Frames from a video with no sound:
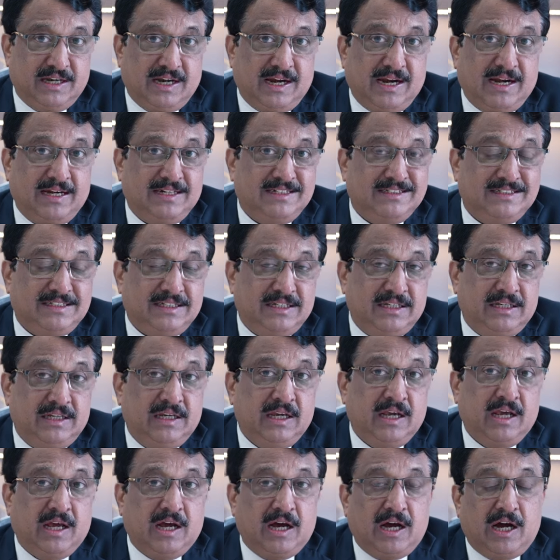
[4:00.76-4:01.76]
and see
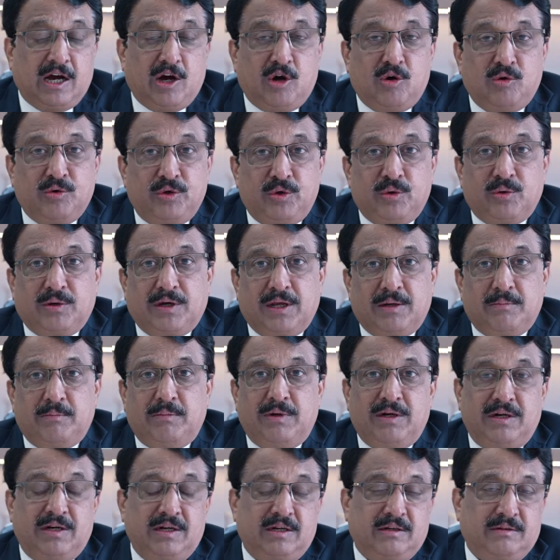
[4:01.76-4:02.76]
how you can
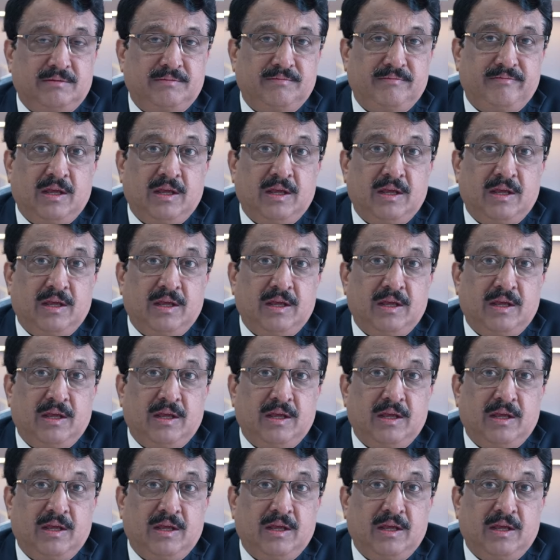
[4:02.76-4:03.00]
build it.